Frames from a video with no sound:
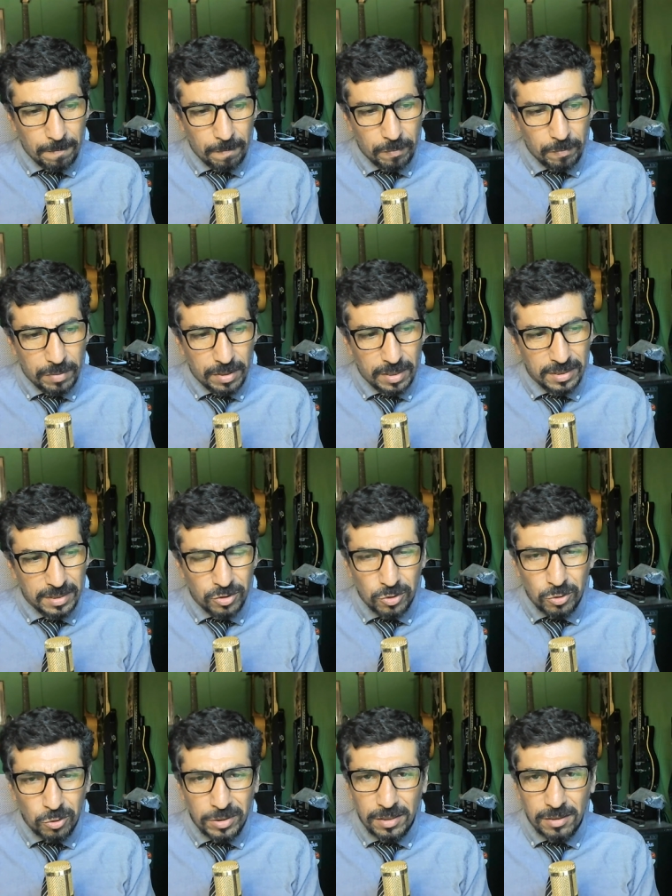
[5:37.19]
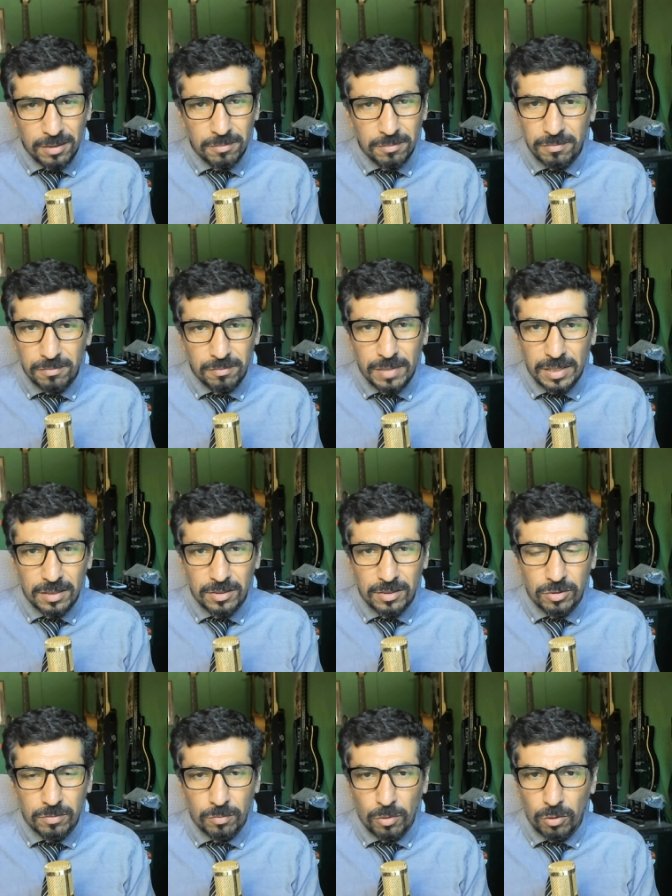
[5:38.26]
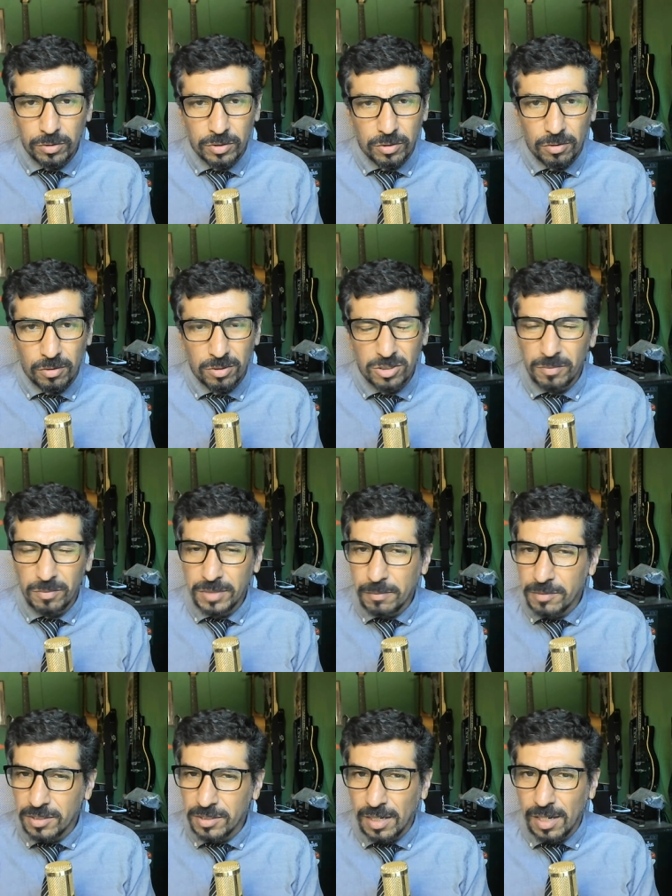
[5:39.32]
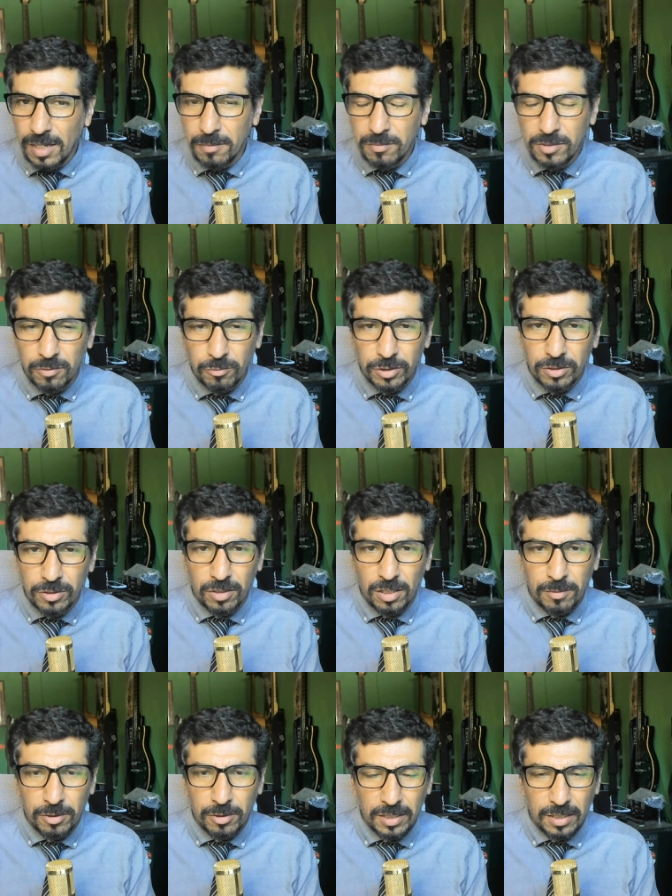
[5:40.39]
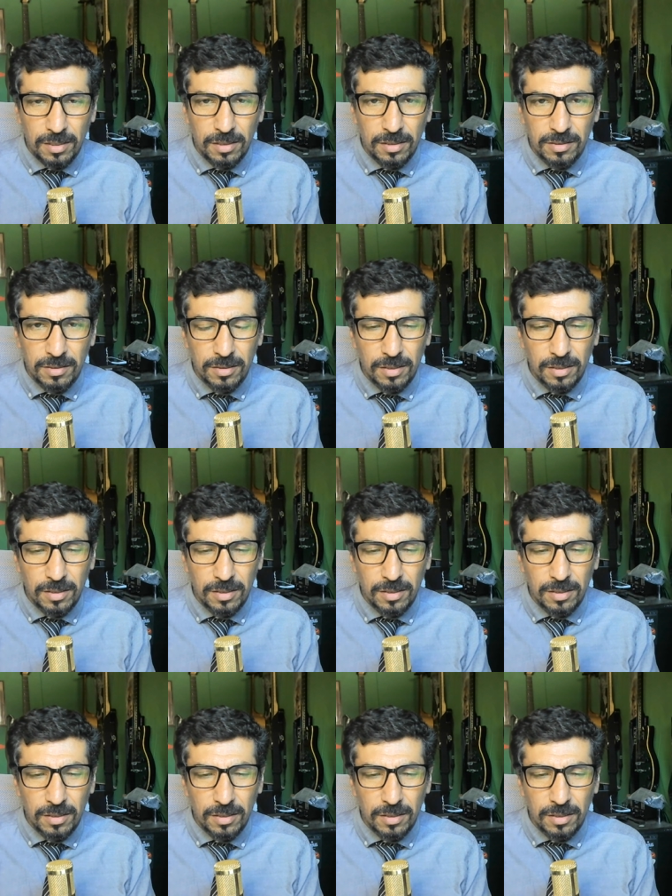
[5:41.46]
but it's usually making a small talk, sometimes games if we're talking about kids.